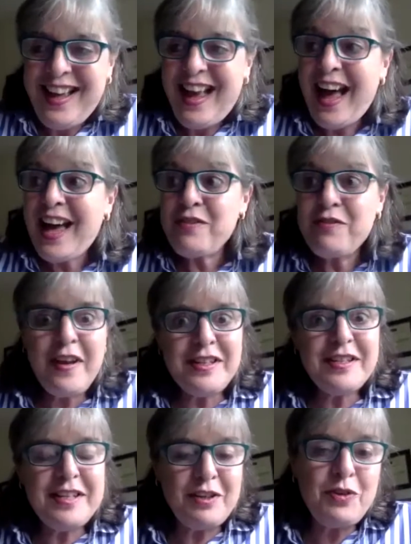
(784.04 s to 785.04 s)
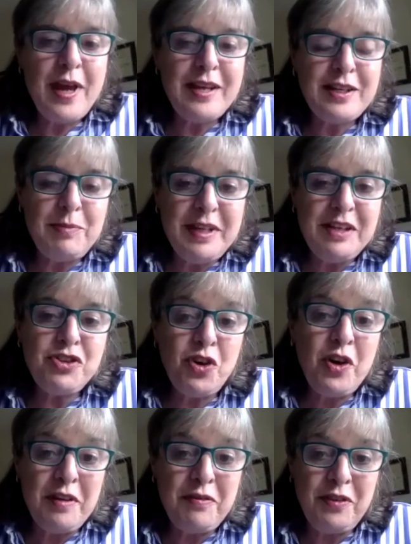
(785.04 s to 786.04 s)
I find it incredibly
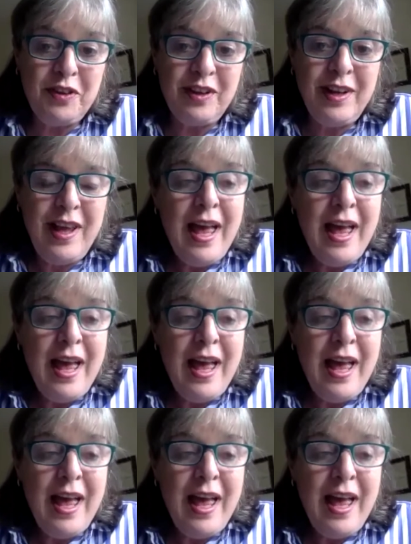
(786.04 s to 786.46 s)
joyful,